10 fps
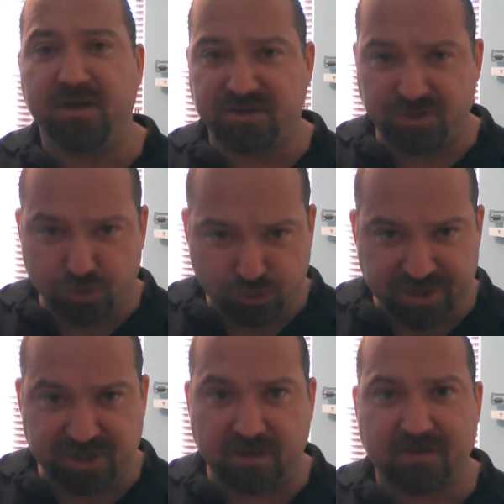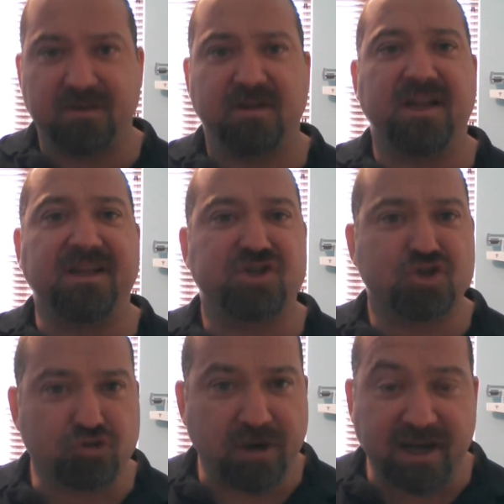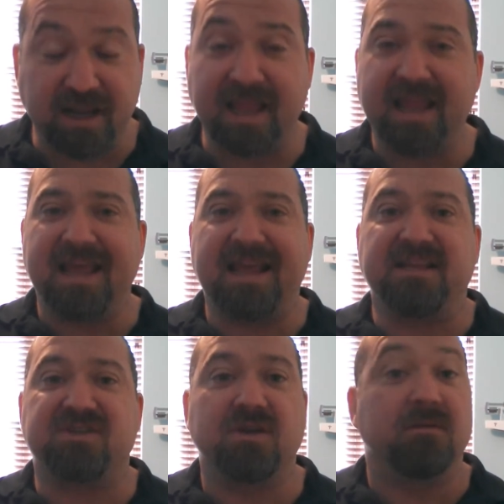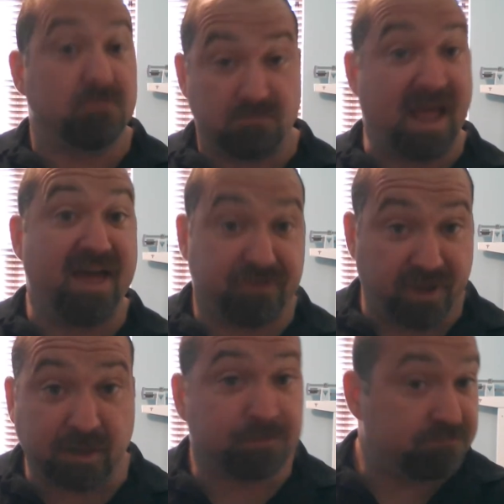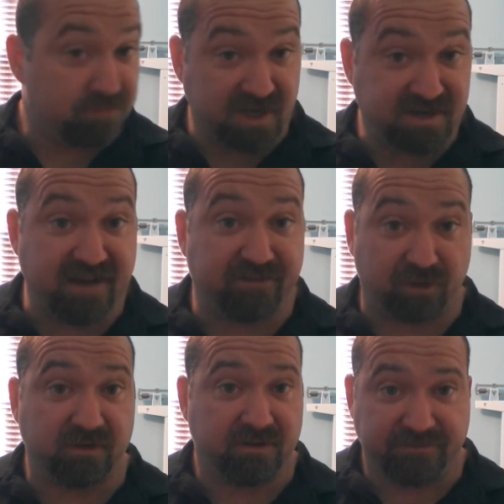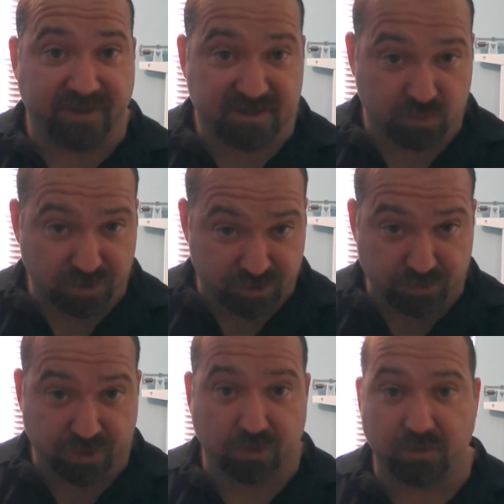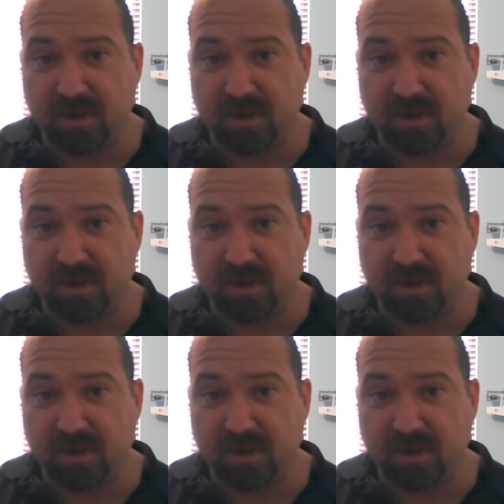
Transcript: It's nutrition, it's training, it's athletic endeavor, if that's what you do.